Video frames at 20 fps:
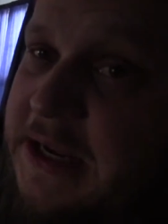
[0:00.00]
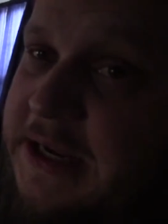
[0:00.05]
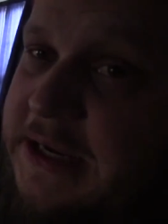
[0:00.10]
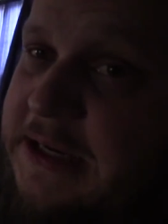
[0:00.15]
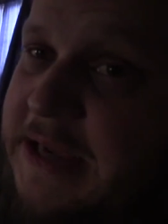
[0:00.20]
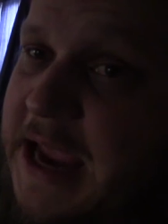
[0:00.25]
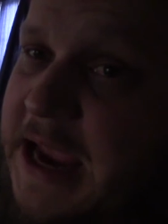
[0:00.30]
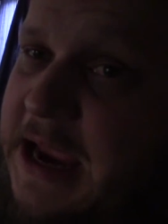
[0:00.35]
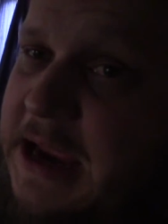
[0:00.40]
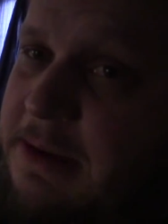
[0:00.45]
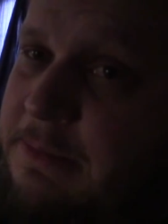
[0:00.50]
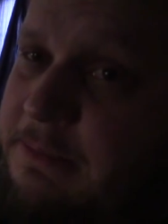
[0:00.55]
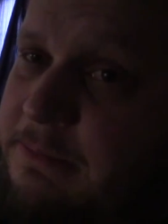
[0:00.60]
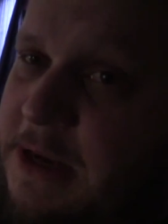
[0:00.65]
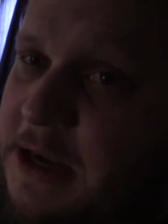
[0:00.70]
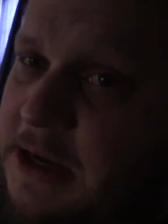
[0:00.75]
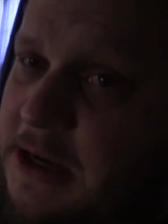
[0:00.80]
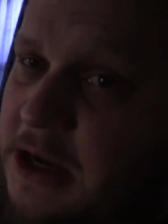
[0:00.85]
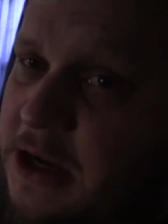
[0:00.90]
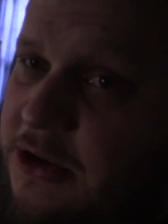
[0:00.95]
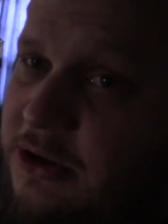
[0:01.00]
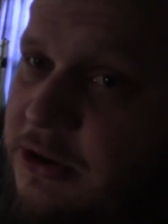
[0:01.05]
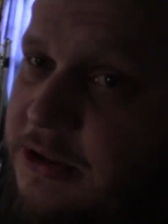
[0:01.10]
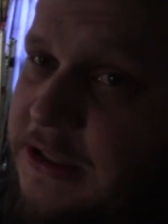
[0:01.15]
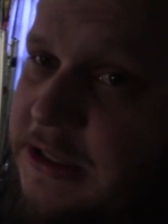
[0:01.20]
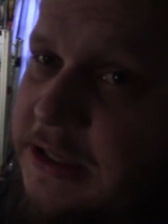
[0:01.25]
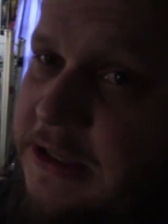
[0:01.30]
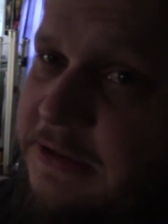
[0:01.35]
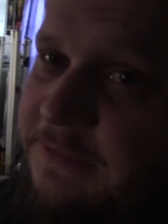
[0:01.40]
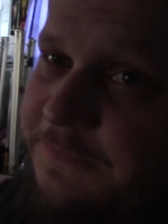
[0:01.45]
a game being under
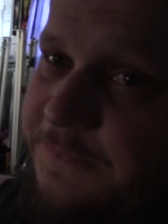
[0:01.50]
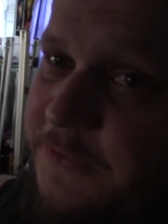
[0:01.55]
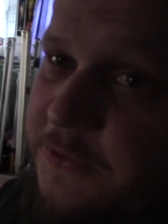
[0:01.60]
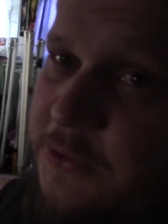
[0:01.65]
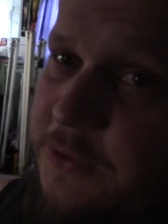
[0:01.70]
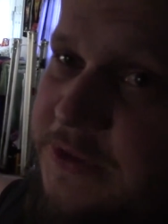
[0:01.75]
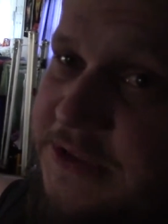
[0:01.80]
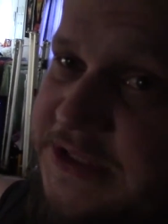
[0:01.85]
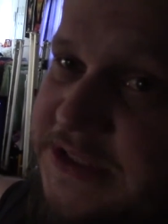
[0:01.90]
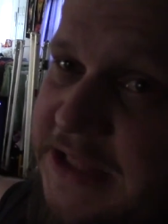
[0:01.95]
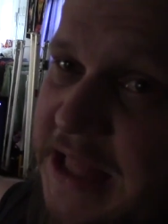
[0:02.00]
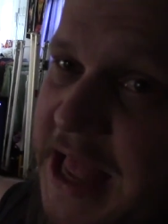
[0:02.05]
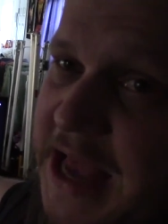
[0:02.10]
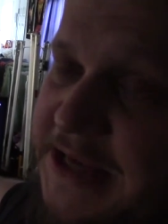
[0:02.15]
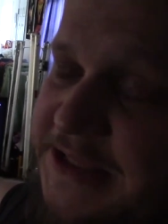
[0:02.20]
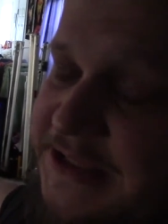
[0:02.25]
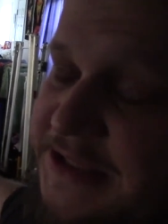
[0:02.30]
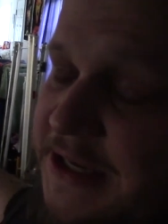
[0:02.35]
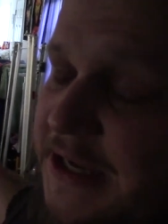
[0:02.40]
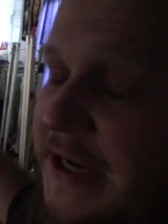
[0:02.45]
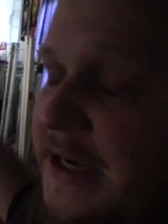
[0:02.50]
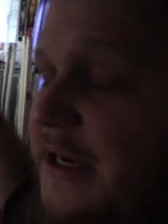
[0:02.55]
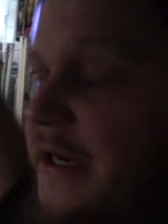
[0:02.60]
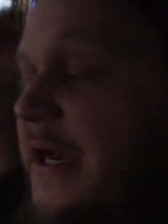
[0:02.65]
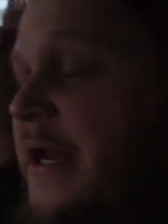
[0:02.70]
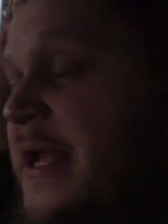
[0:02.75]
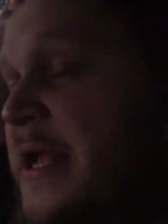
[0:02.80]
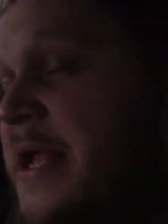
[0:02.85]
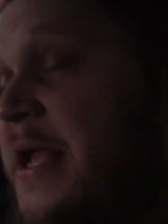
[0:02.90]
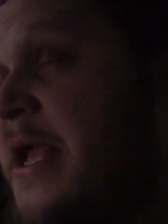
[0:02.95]
the influence last night,
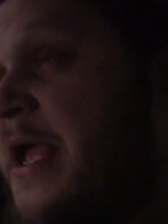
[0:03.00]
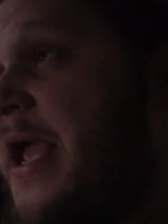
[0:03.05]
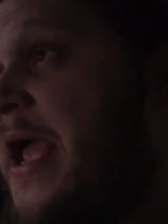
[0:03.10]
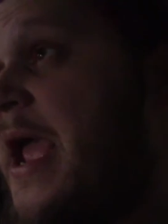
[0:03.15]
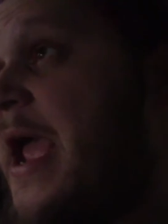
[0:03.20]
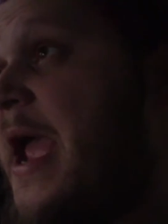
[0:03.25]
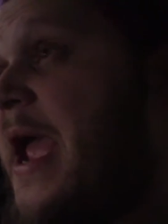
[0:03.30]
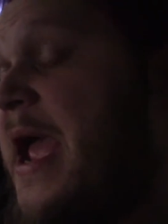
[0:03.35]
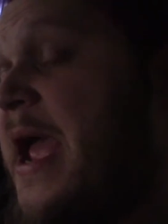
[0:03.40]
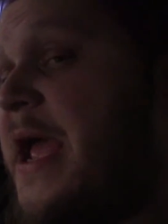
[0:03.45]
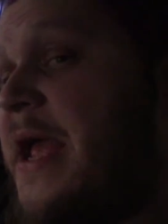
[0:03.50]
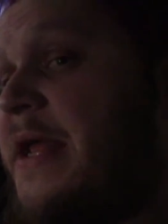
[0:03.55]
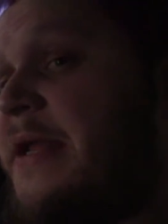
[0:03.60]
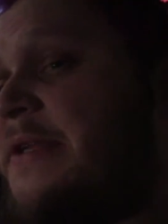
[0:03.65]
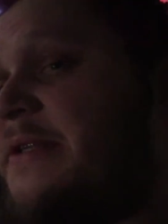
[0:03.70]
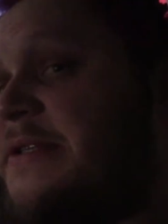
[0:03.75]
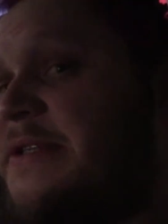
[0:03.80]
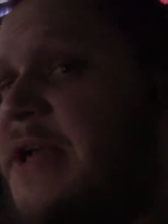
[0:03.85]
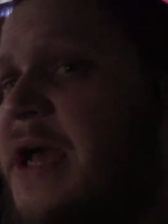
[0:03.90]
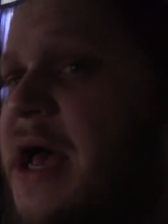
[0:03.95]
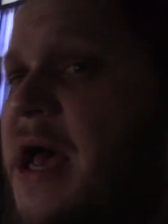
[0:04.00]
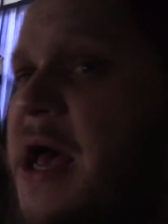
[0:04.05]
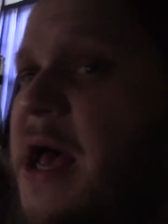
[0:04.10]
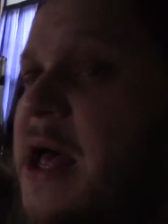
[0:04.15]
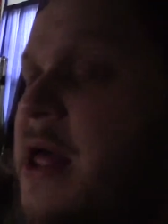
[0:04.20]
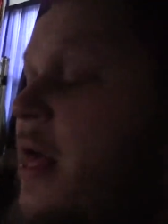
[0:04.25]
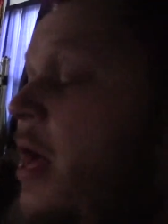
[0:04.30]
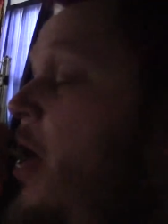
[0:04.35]
and, uh,